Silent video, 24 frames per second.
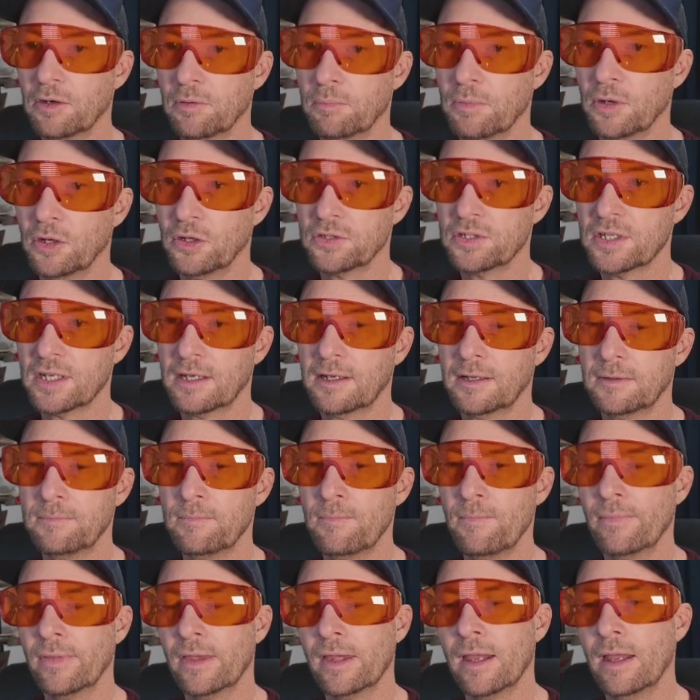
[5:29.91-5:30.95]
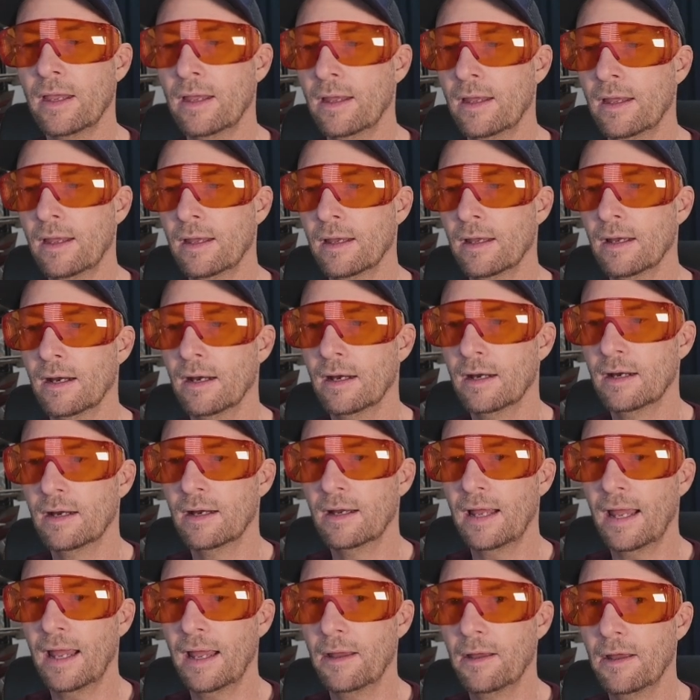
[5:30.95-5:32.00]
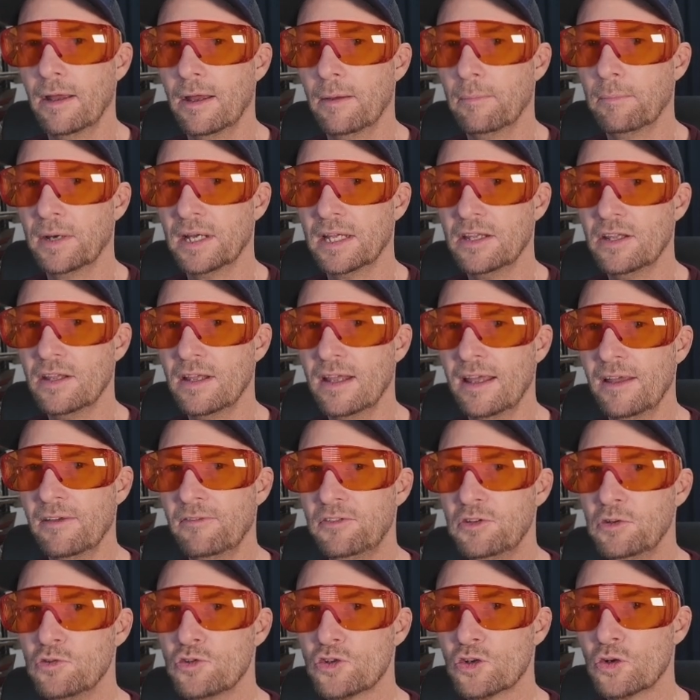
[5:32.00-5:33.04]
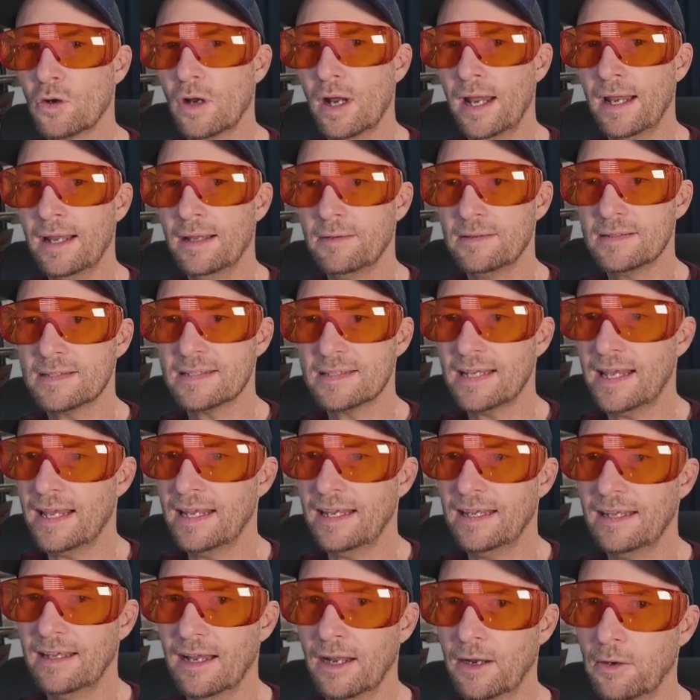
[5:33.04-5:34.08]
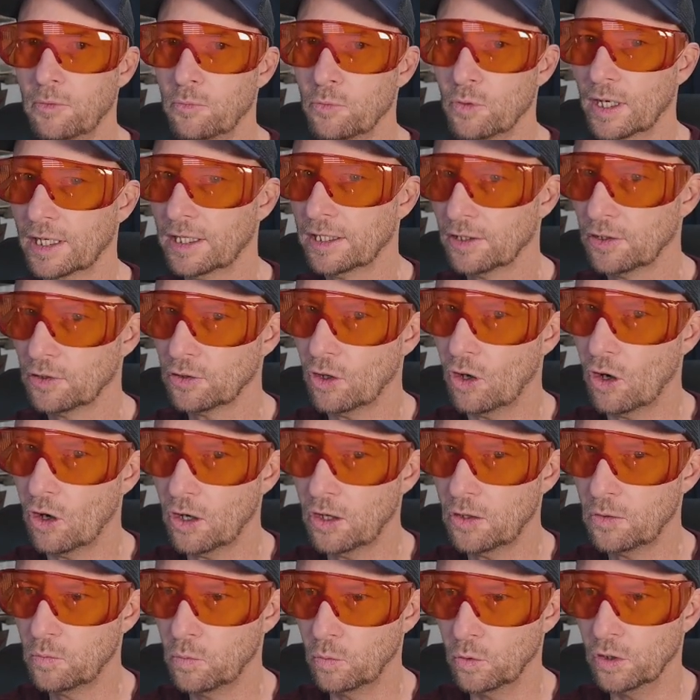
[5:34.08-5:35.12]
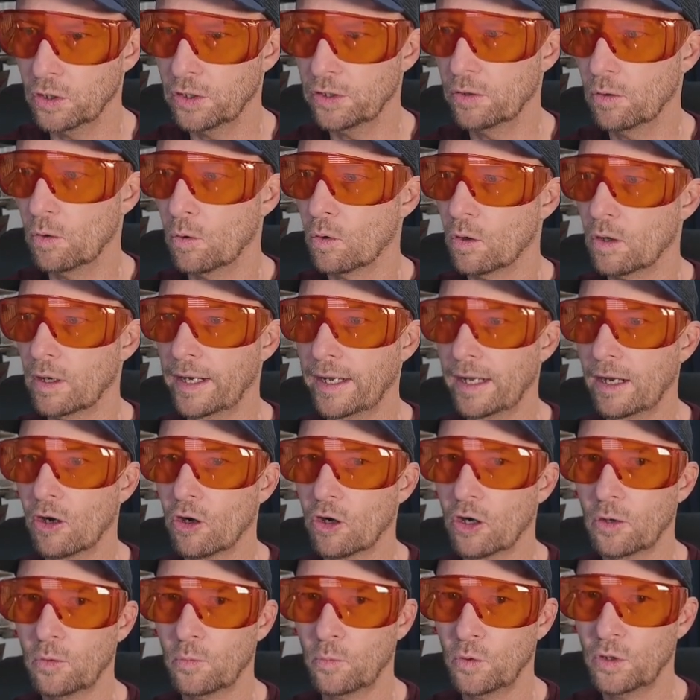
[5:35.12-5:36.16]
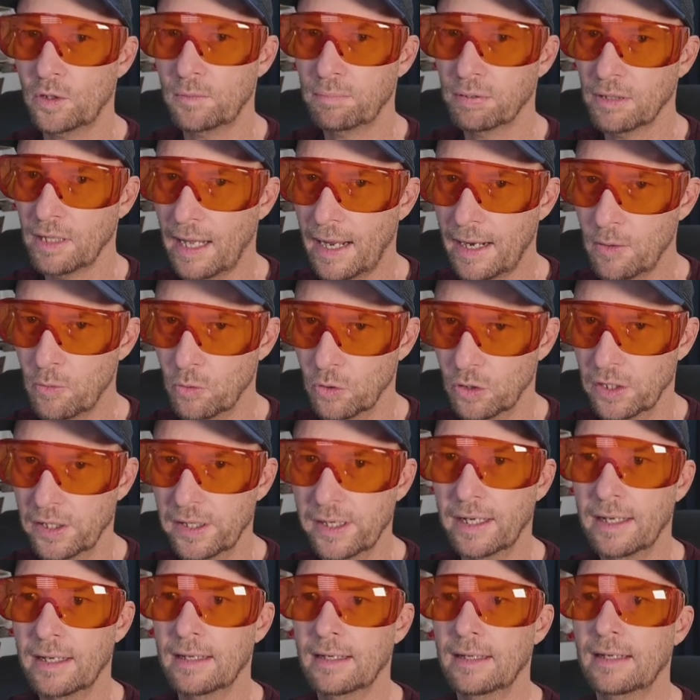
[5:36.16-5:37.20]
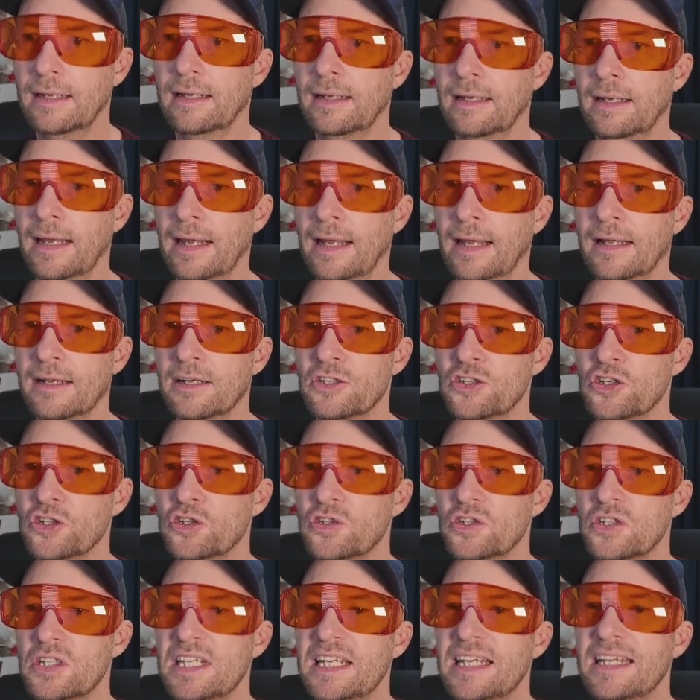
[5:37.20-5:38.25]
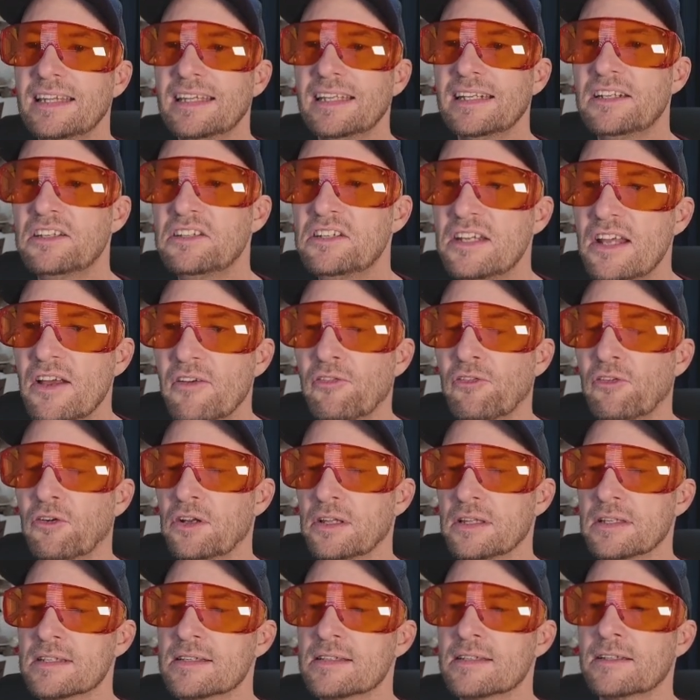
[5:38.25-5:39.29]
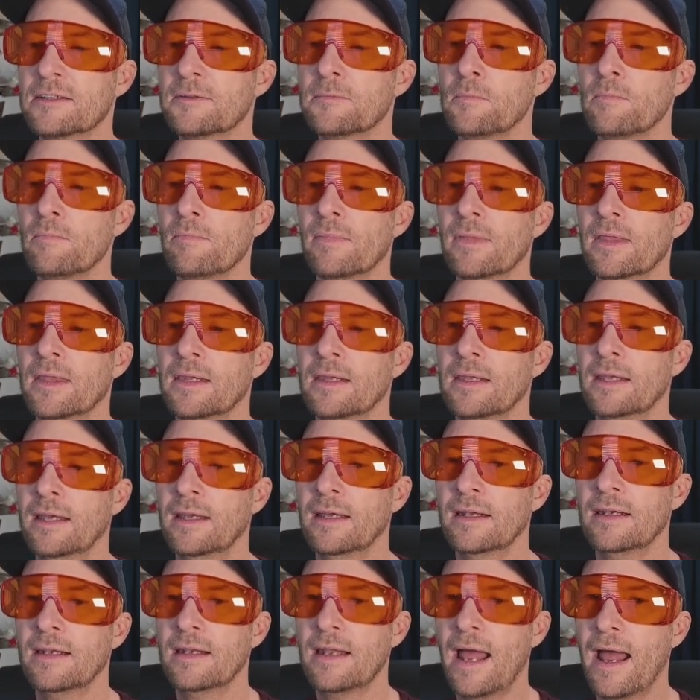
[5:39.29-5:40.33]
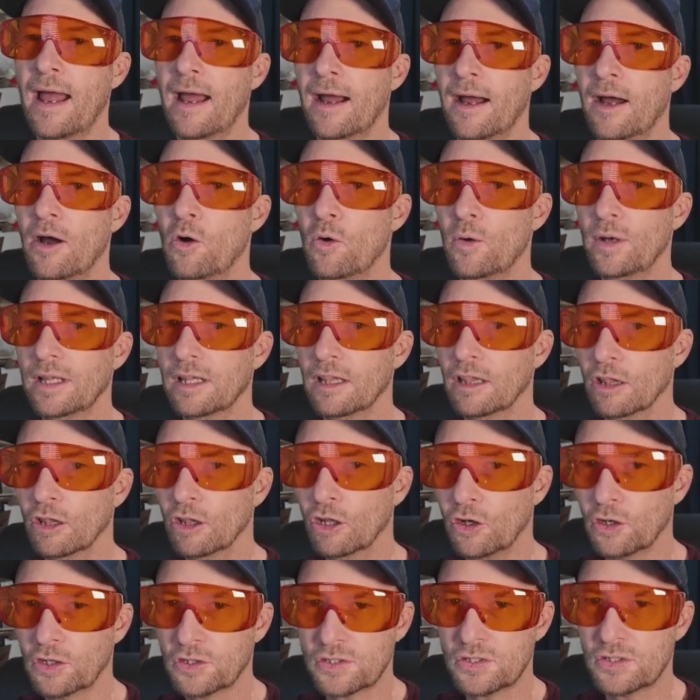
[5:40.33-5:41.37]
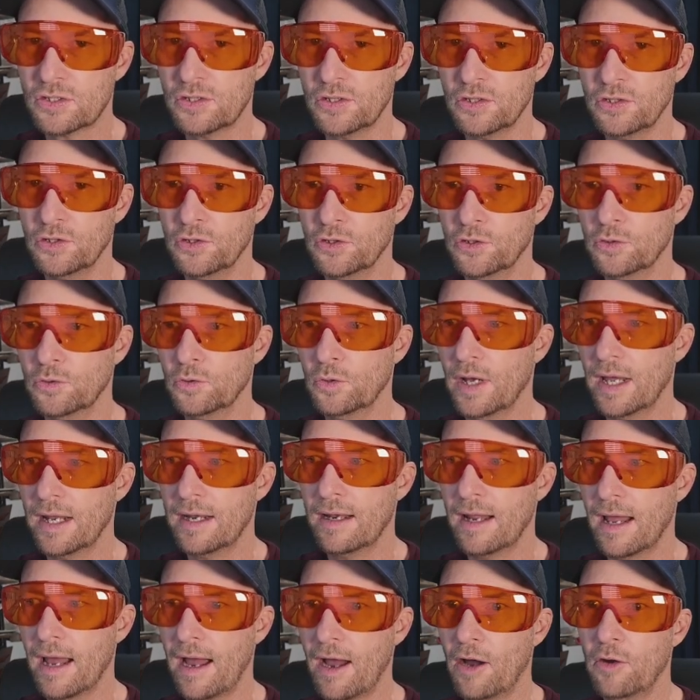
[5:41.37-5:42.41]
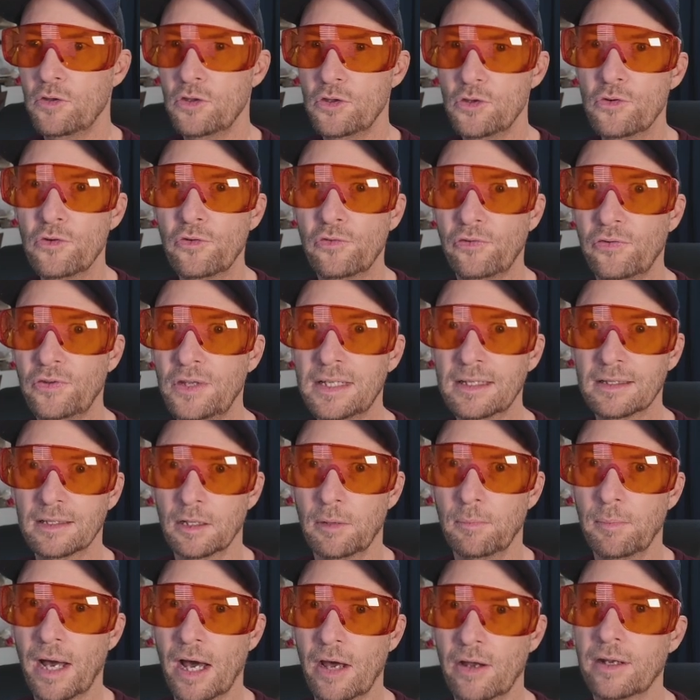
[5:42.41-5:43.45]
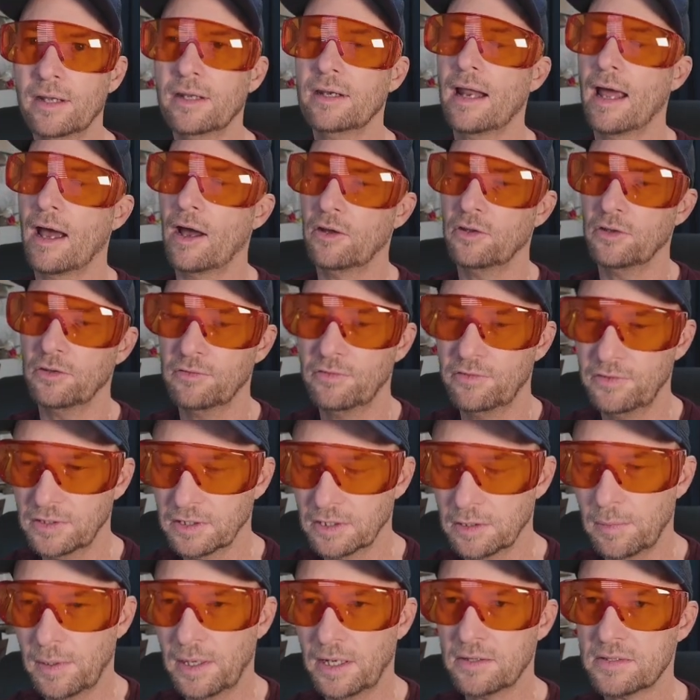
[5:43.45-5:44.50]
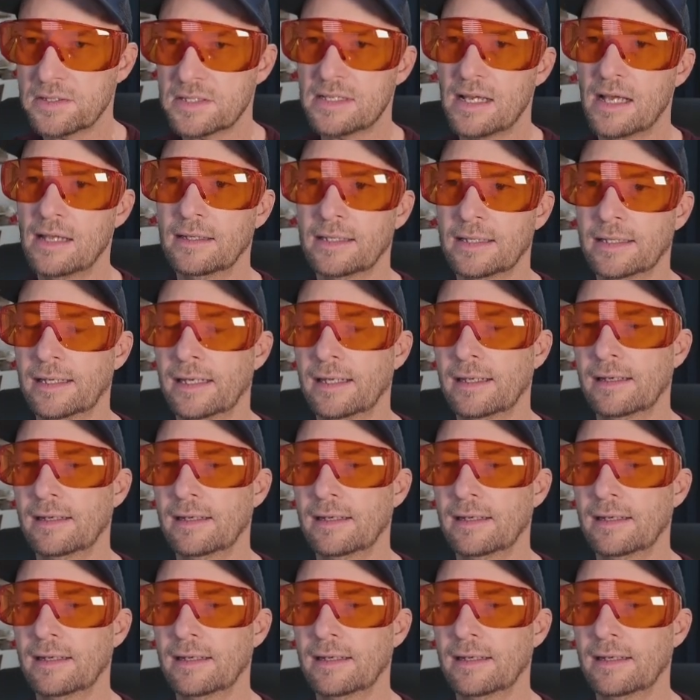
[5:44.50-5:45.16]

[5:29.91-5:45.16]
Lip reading: Baltic. But if you try, say, a regular hardwood or a hardwood plywood, and just see the difference in how it looks to you and how you feel about it, how you feel about selling it.